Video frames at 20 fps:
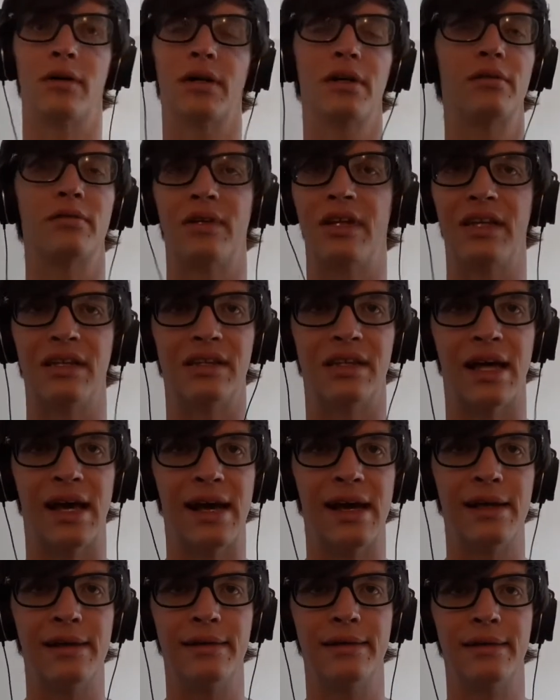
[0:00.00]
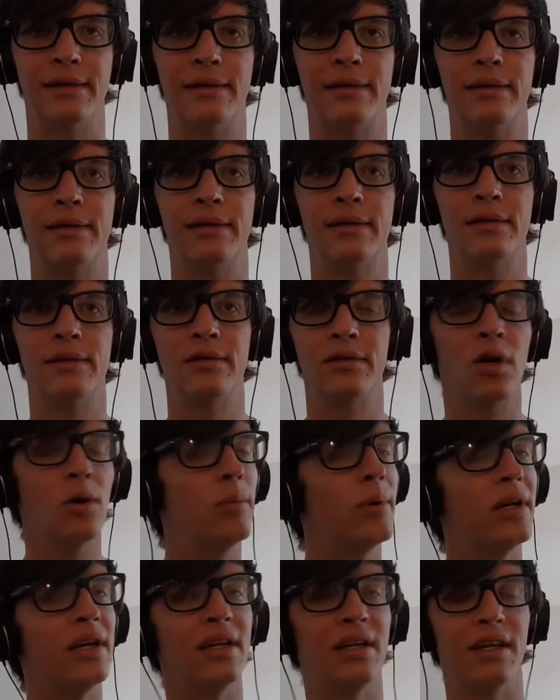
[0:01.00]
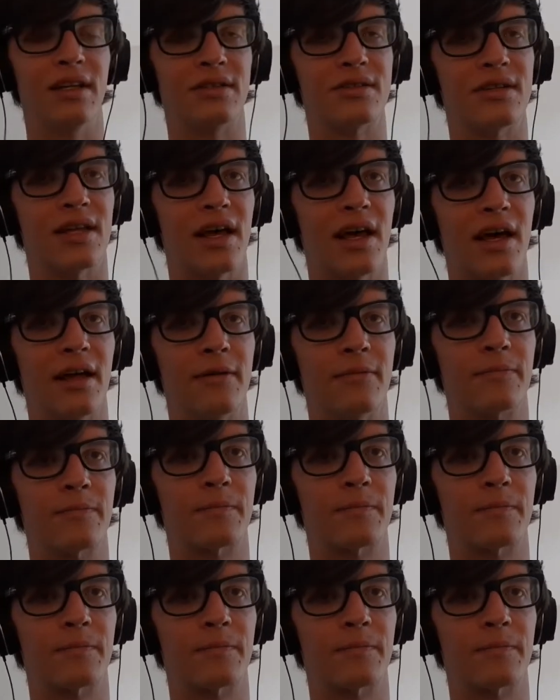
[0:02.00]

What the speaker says: I don't need that. Nobody needs that.